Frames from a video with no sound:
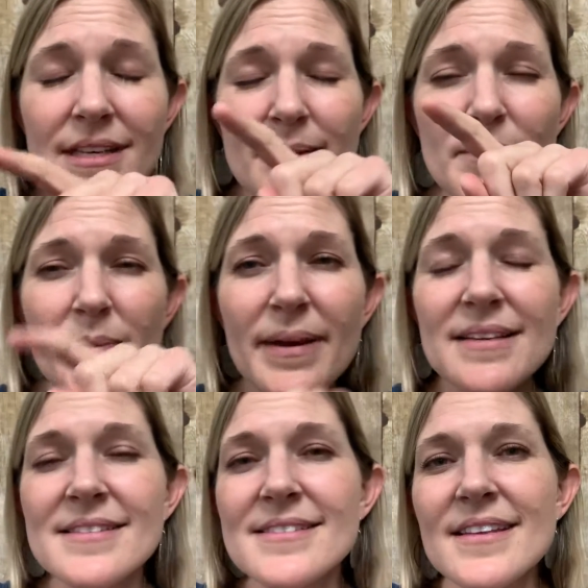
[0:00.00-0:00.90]
keep your
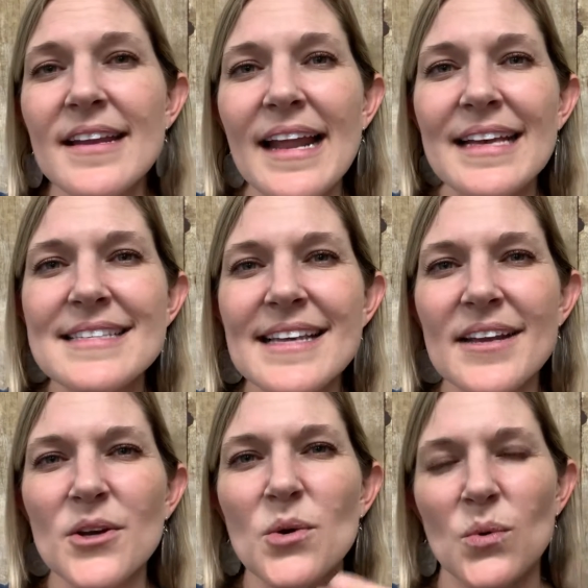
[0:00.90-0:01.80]
buttons nice
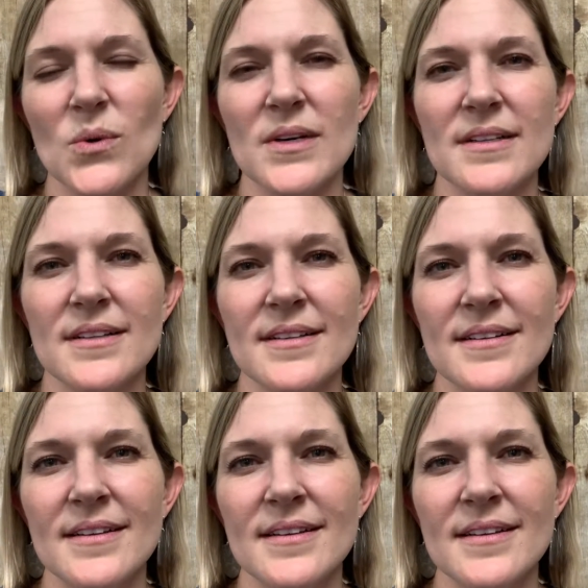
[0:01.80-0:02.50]
and cool.